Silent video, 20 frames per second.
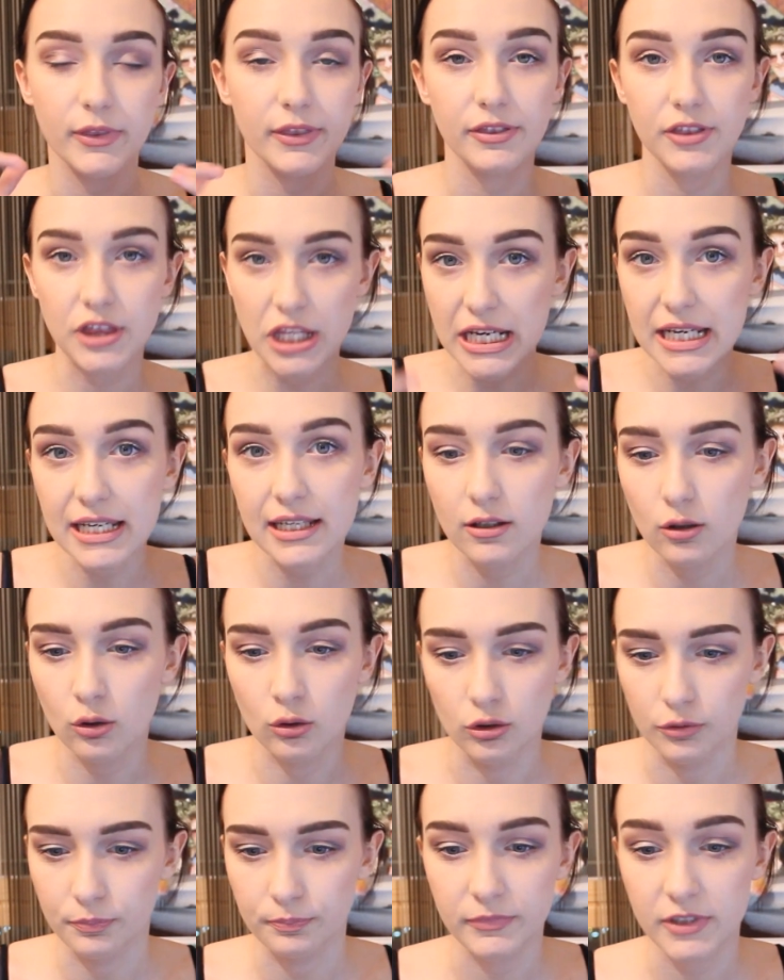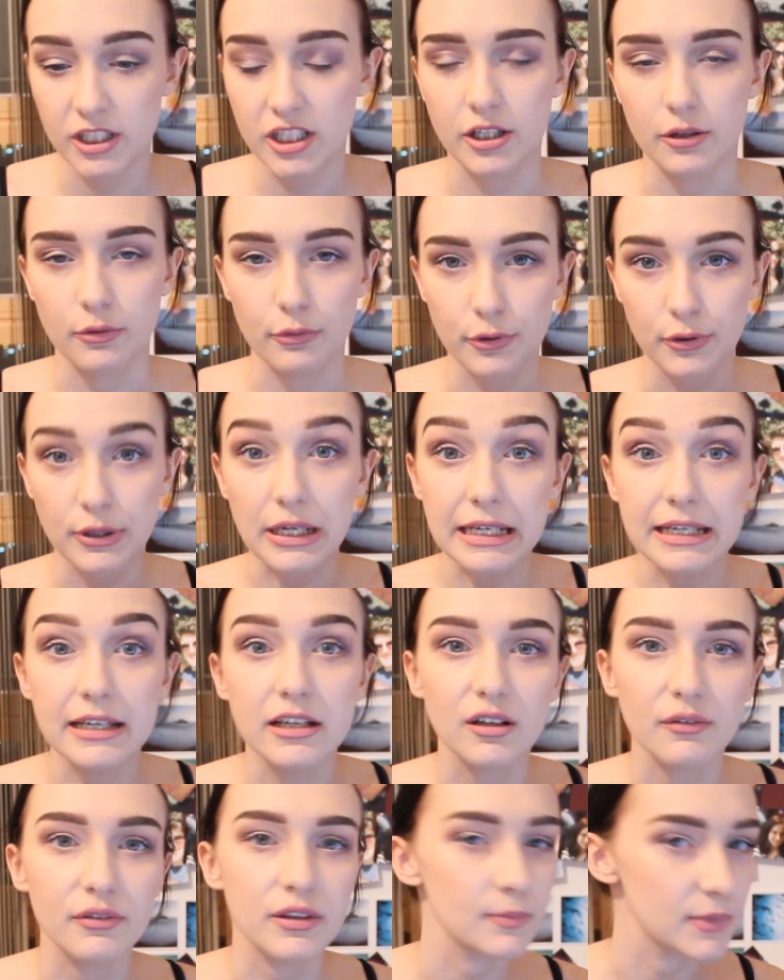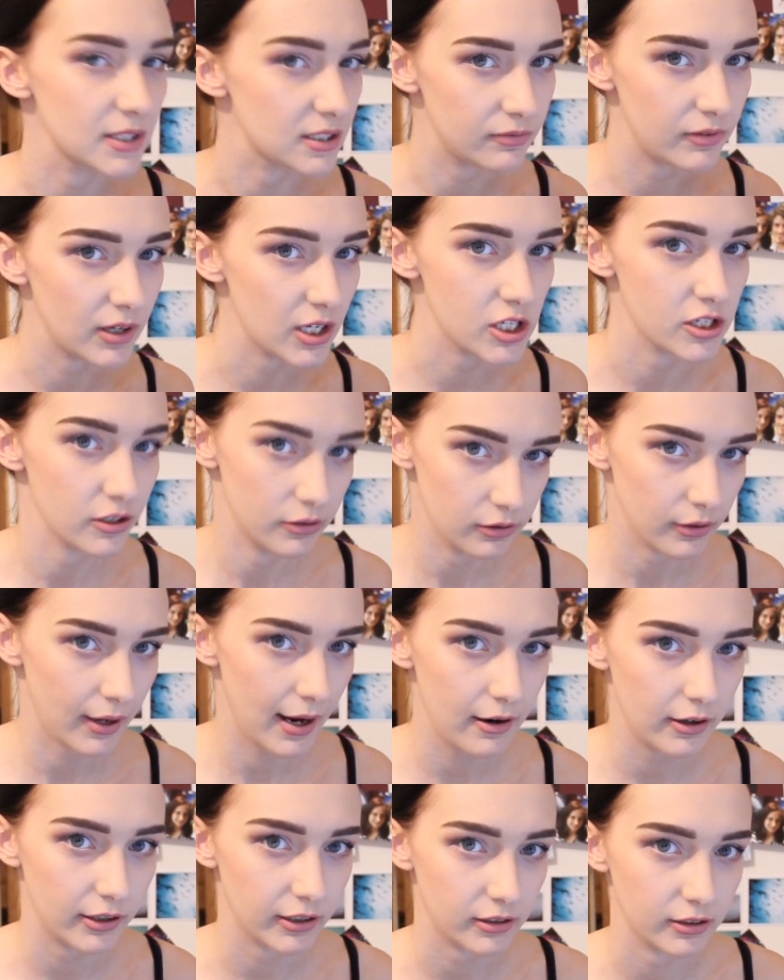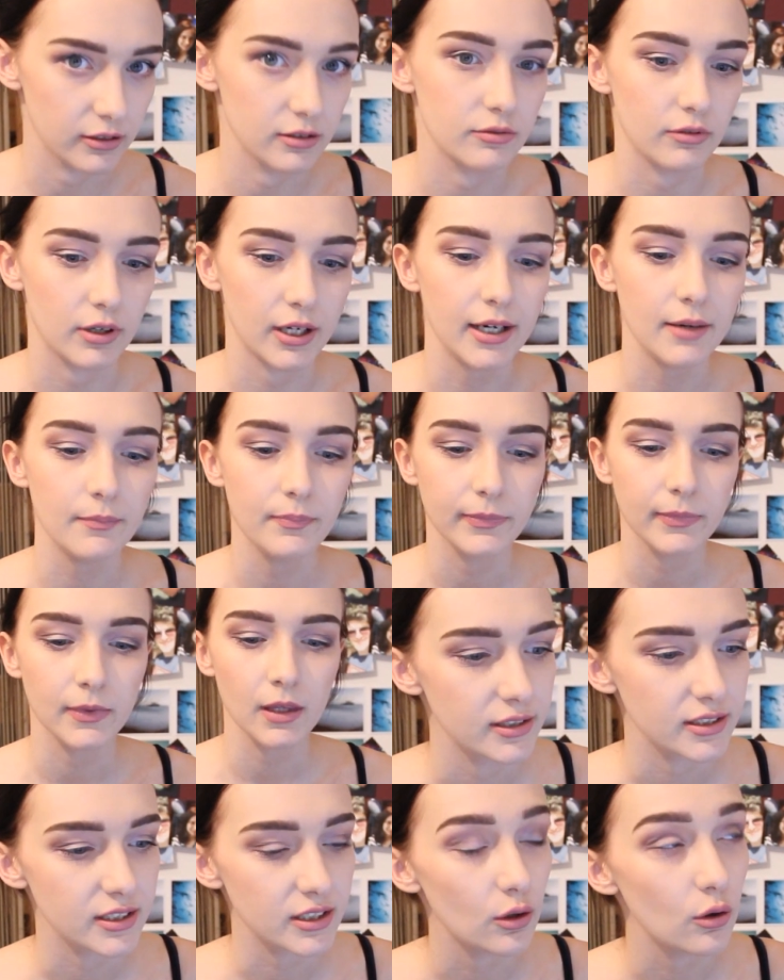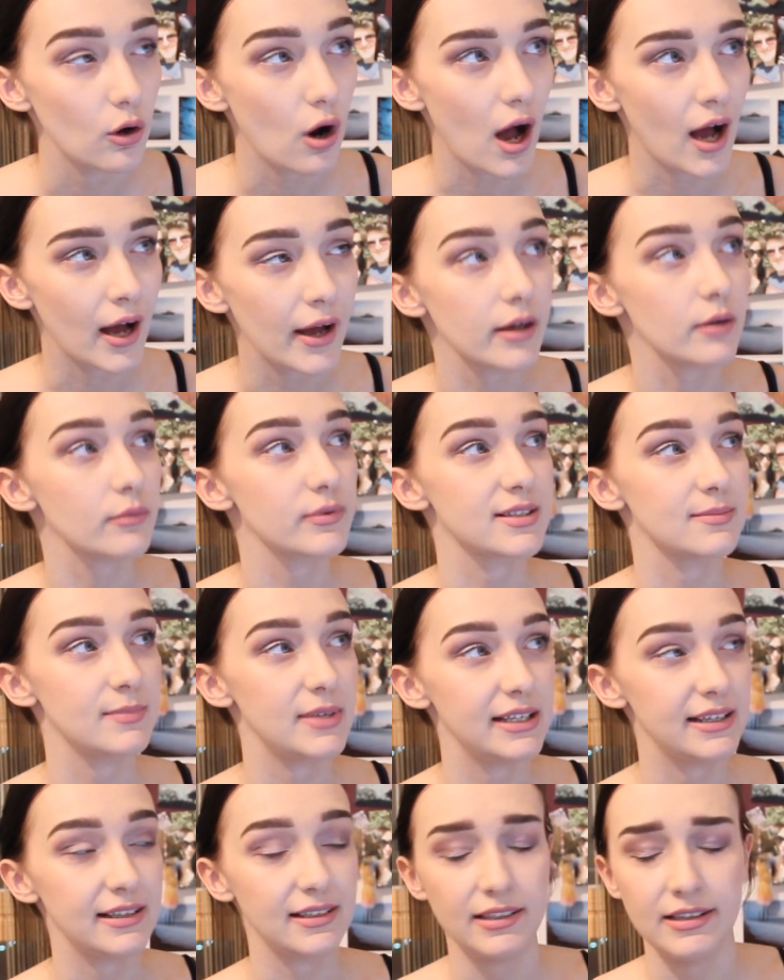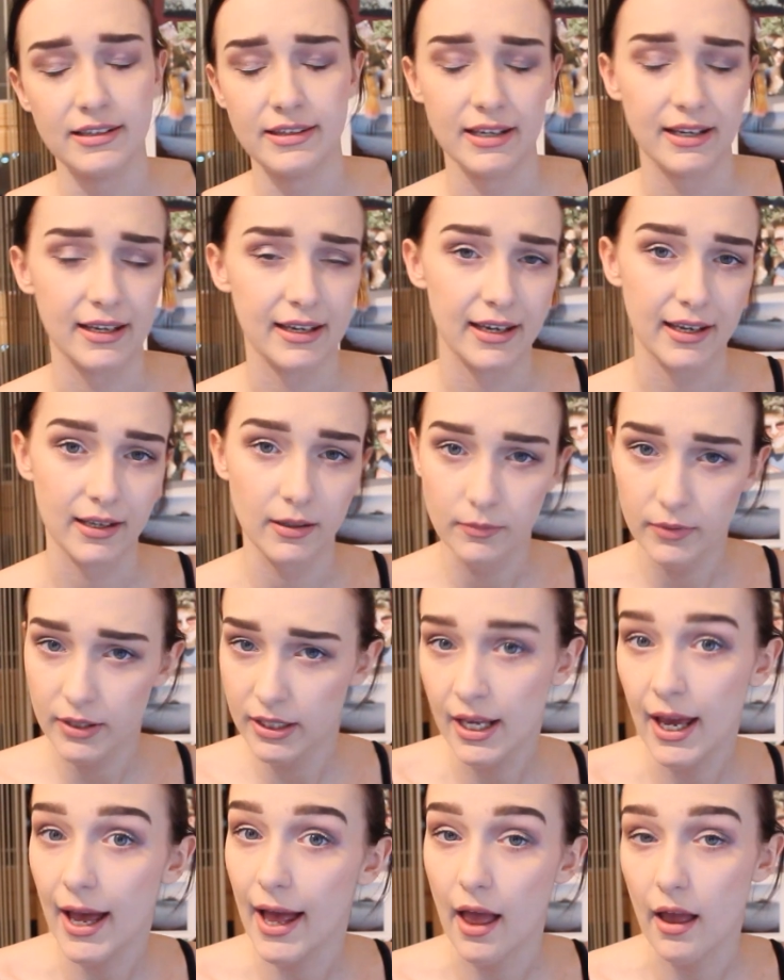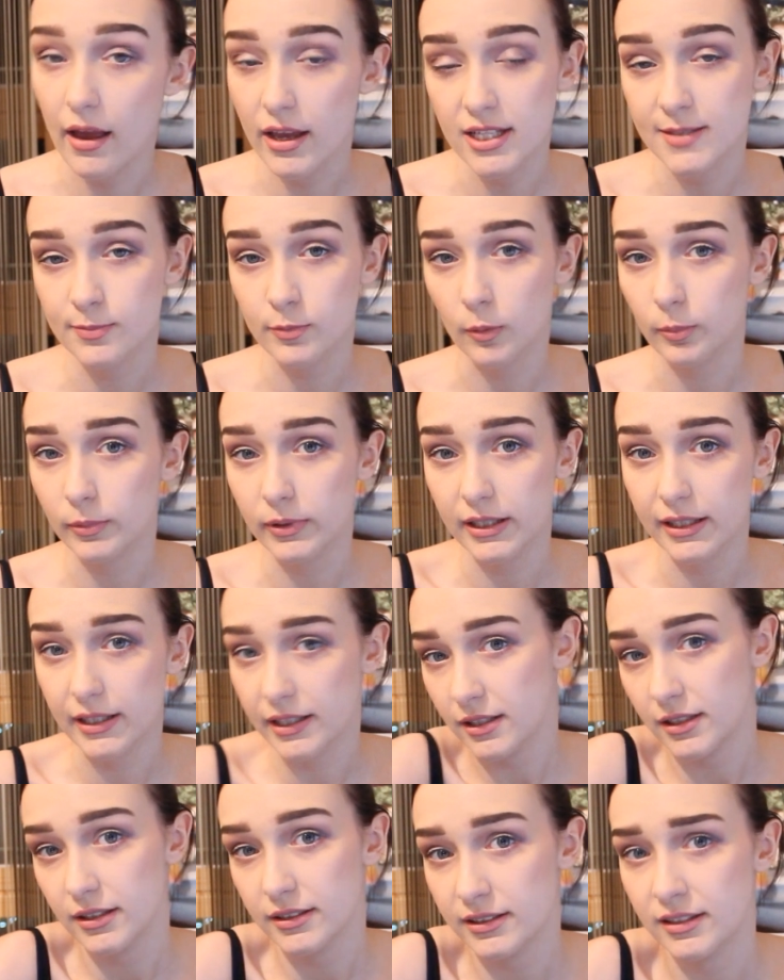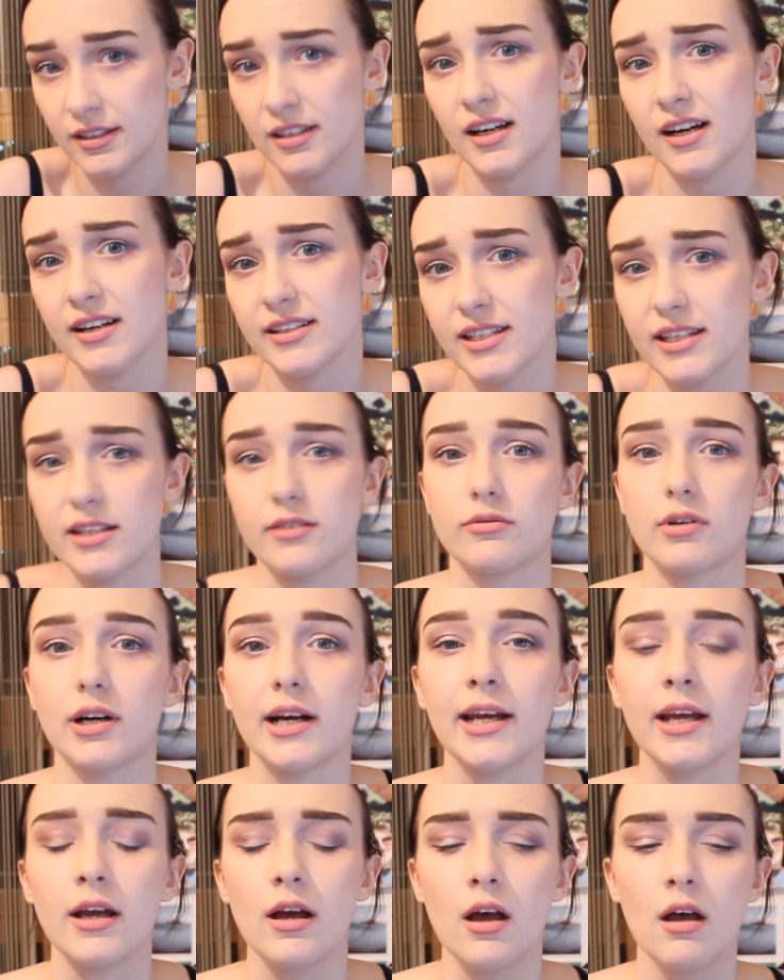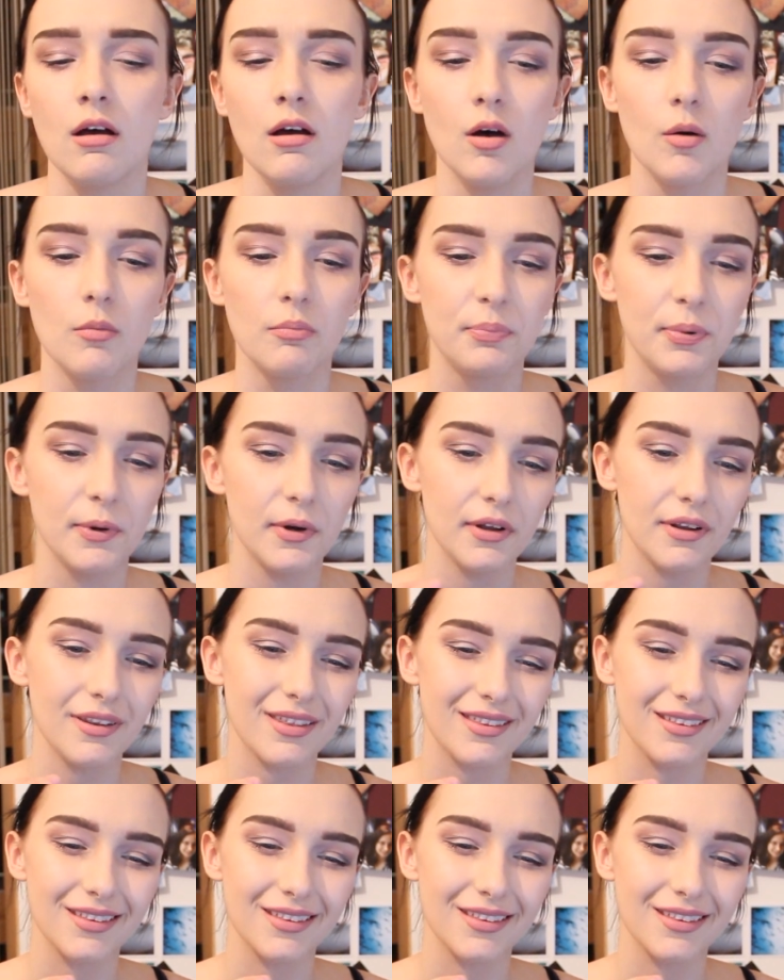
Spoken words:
think or, you know, thinking of them as fictional characters, right? So I was immediately thinking, yeah, it's probably DID, right? But